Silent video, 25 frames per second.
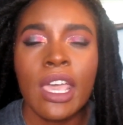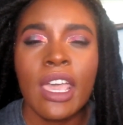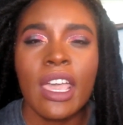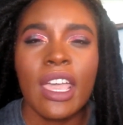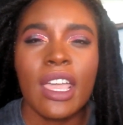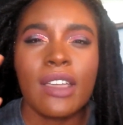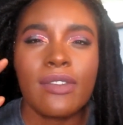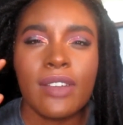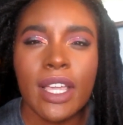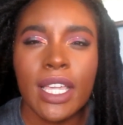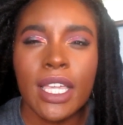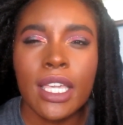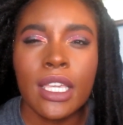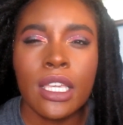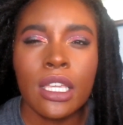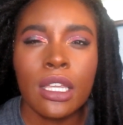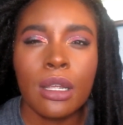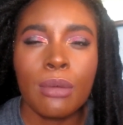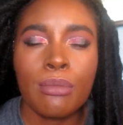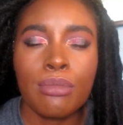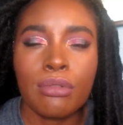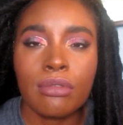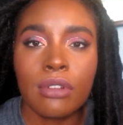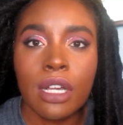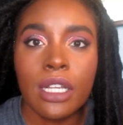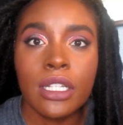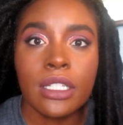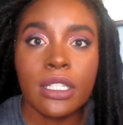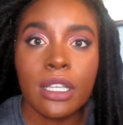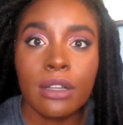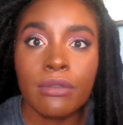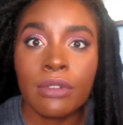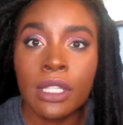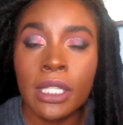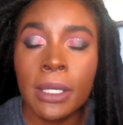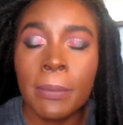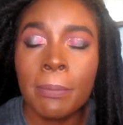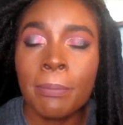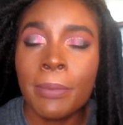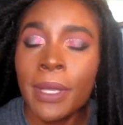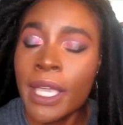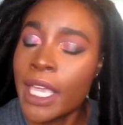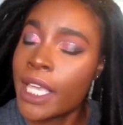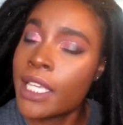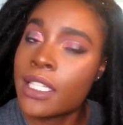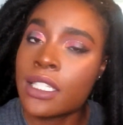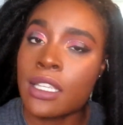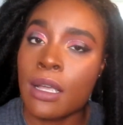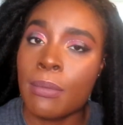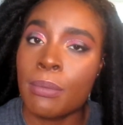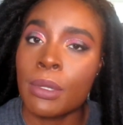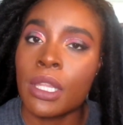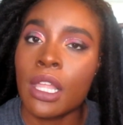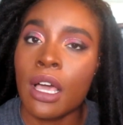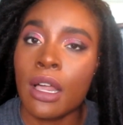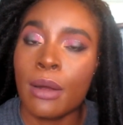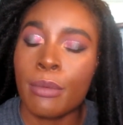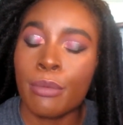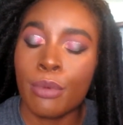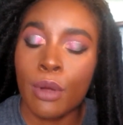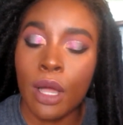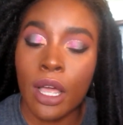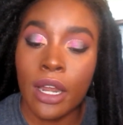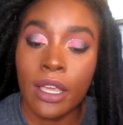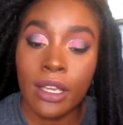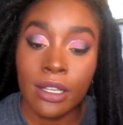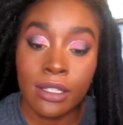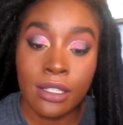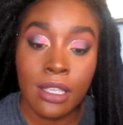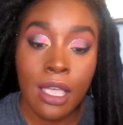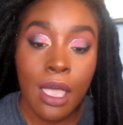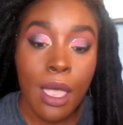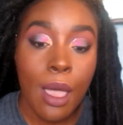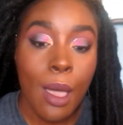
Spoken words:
if I could get a brush that really picks up a lot of product,